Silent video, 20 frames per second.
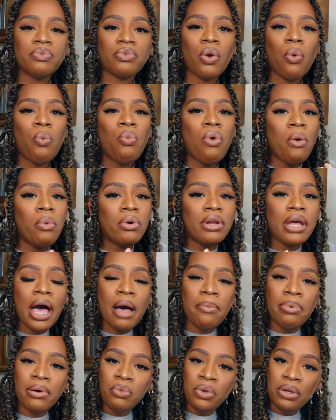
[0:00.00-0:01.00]
what would have
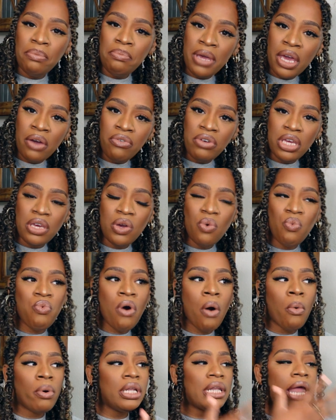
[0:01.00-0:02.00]
happened with Mary?
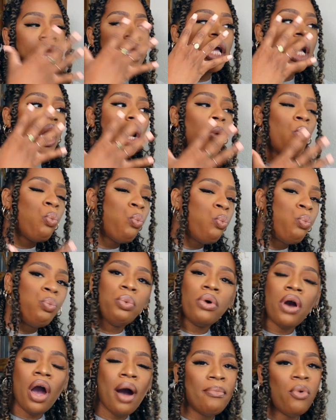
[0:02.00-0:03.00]
What would, like,
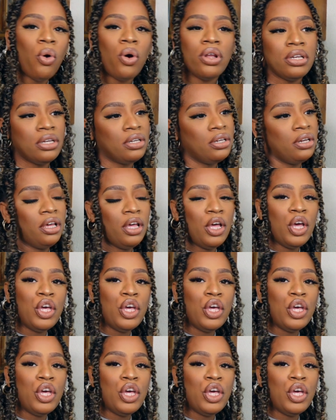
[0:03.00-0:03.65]
come on.